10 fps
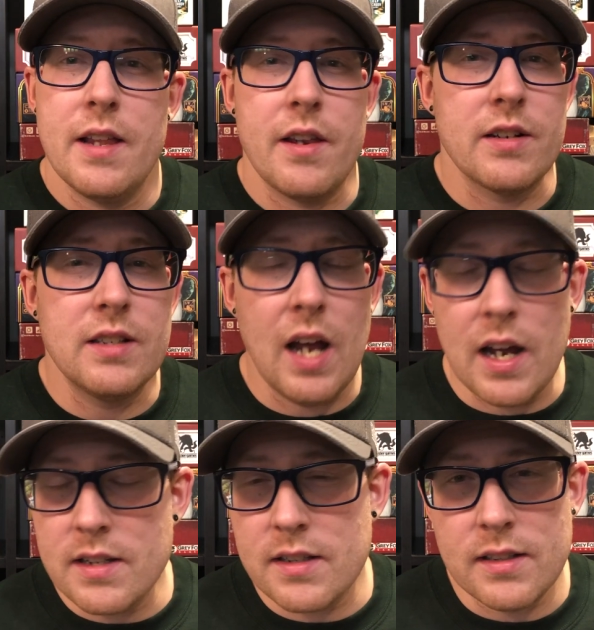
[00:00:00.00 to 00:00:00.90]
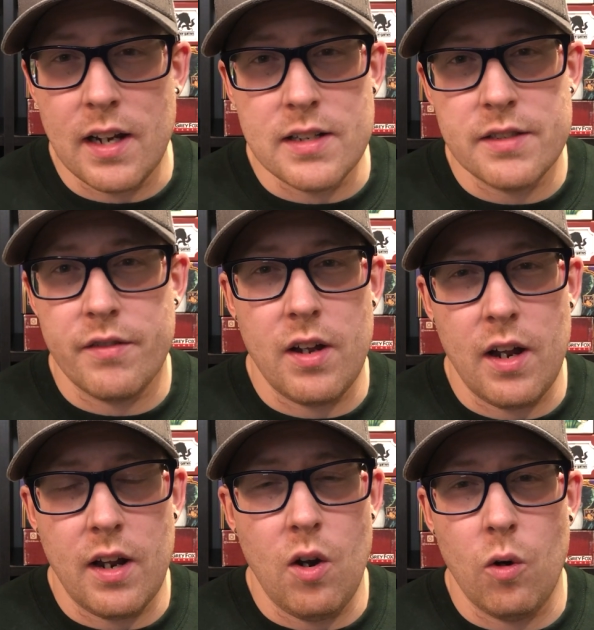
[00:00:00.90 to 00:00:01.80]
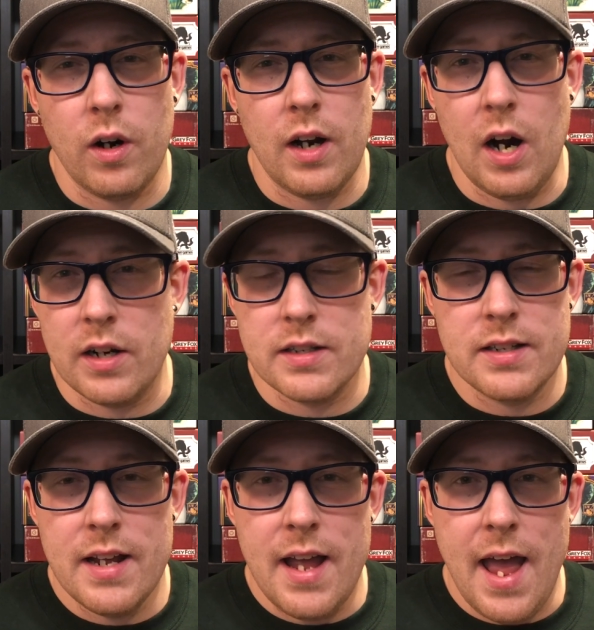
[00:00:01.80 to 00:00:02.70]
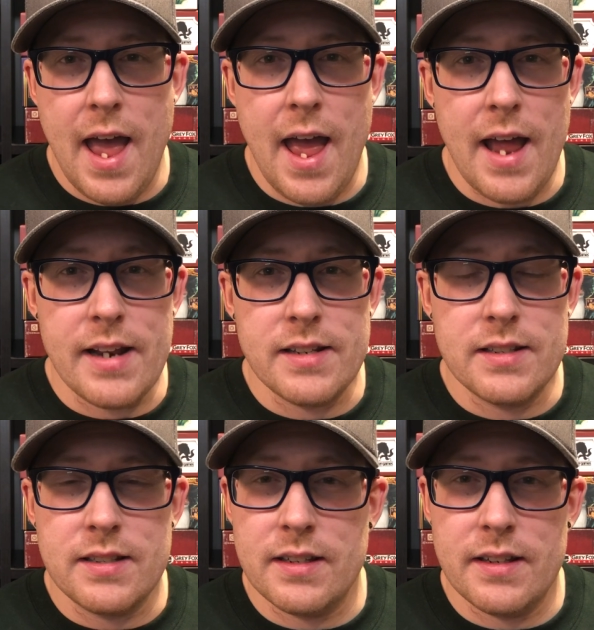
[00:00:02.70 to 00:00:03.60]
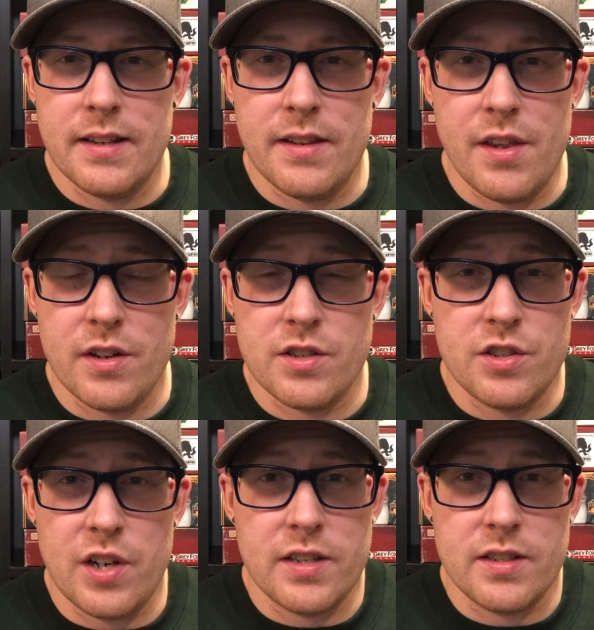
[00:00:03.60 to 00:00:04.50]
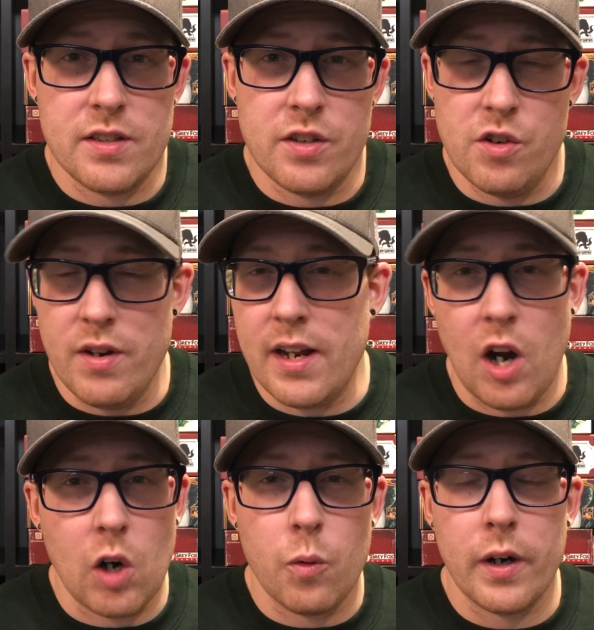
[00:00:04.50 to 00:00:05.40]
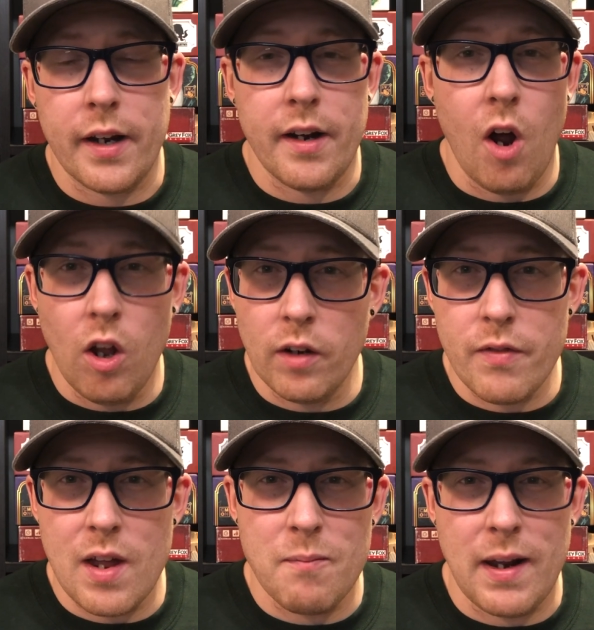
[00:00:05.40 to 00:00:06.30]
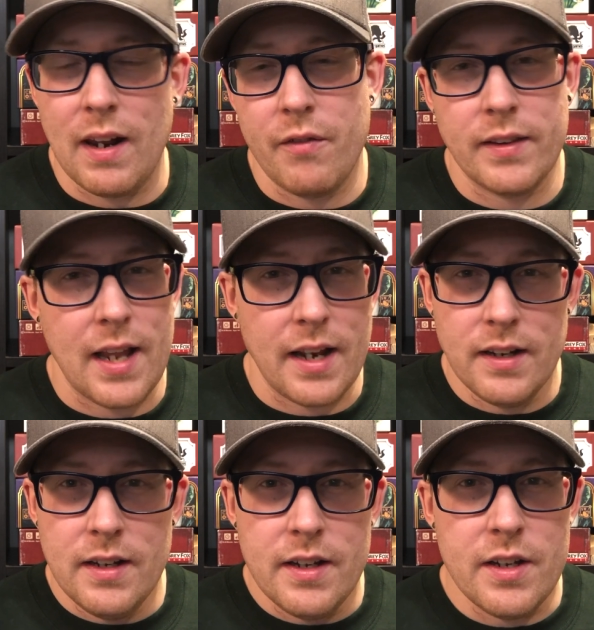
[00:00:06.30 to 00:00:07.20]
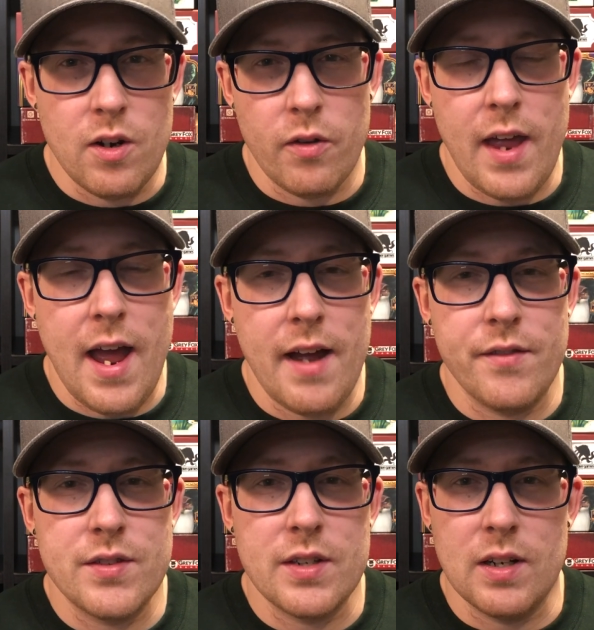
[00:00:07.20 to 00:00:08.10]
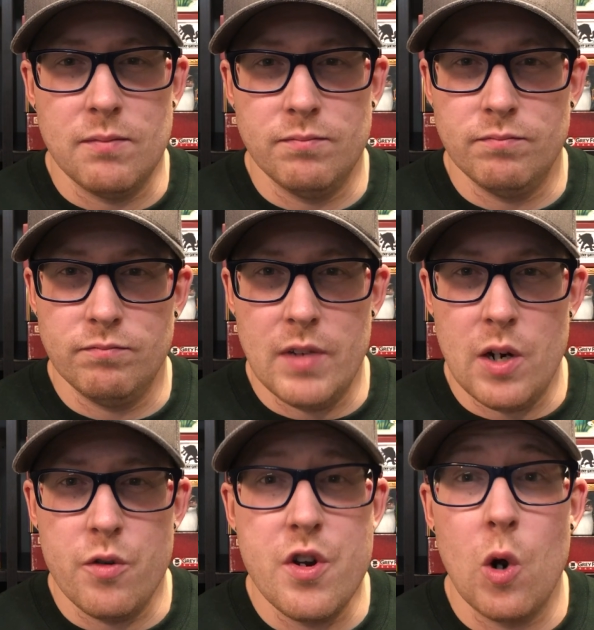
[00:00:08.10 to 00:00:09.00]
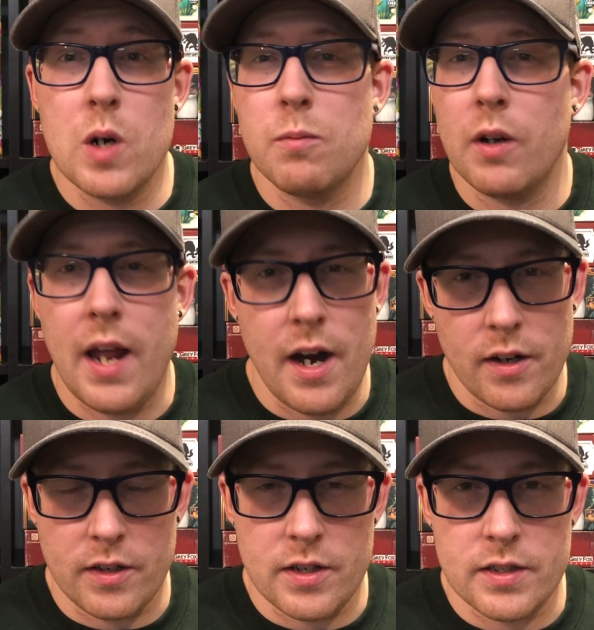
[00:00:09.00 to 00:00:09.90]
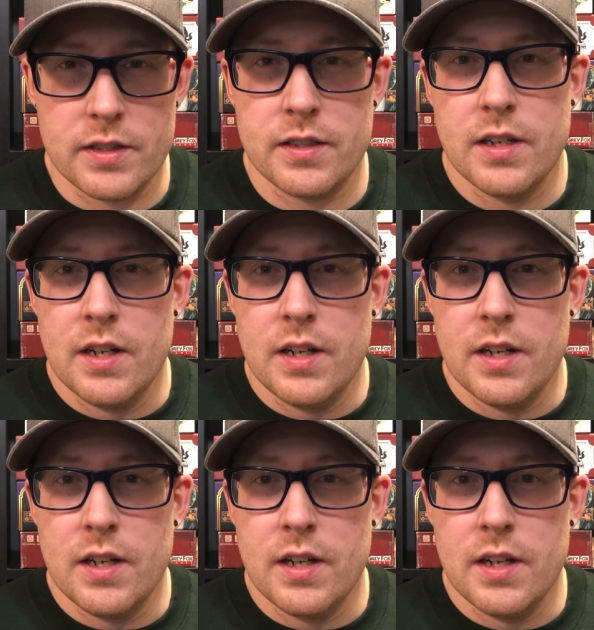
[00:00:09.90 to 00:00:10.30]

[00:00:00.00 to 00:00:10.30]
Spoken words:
There's tons and tons of cards, and there's just unique artwork in all of them. I love it that, they have some, notable characters.